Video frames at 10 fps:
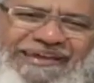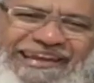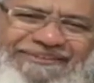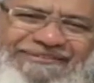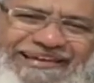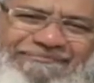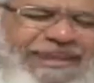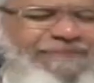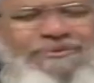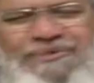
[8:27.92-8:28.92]
and
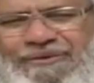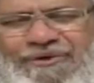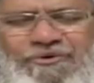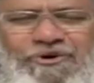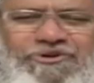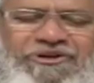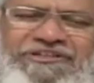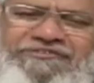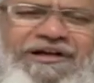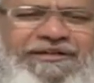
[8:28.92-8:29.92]
many people come, oh,
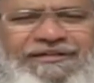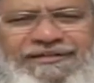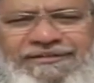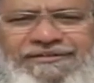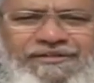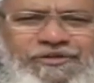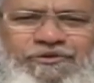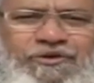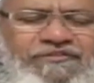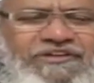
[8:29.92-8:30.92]
Dr. Zakir,
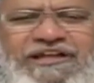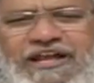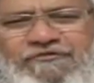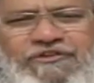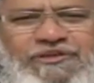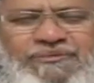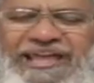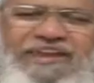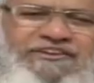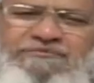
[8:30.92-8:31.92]
you have done a gift for them.
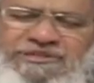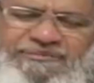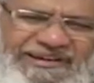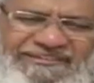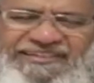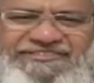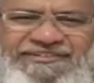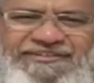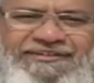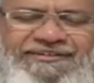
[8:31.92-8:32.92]
Can you give me some advice?
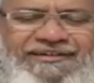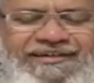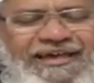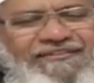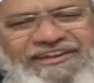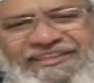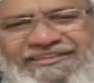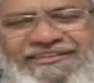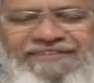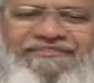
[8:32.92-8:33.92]
And when I
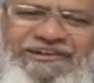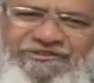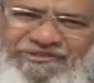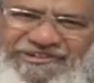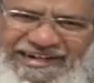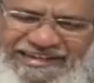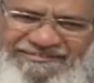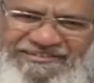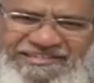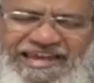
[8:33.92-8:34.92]
say that, why don't you start
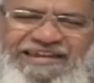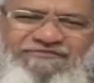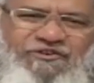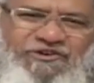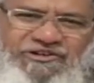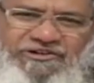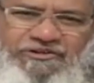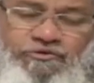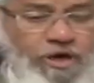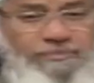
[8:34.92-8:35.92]
giving charity for what you're
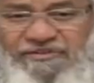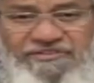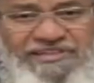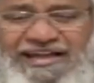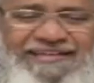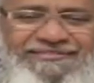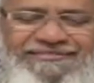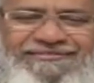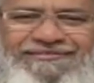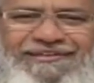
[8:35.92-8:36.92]
earning? No, I'm giving
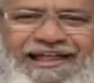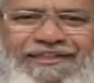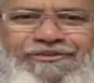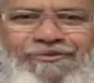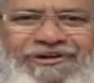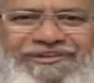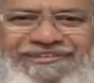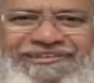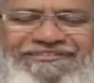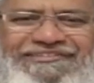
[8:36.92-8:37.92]
zakat. As though
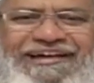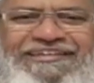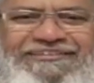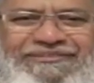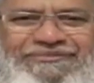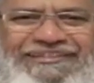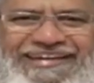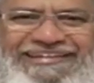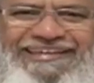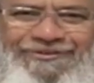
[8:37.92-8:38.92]
what giving zakat is something
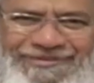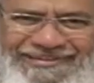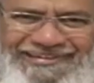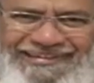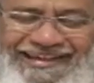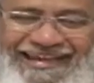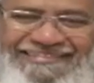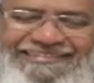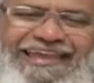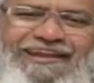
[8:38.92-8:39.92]
great that way. I
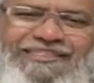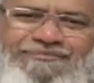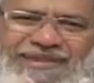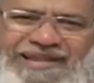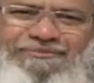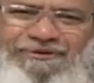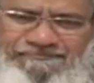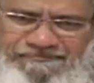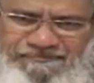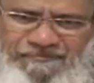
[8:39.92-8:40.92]
said that is the
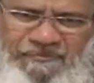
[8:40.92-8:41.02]
minimum.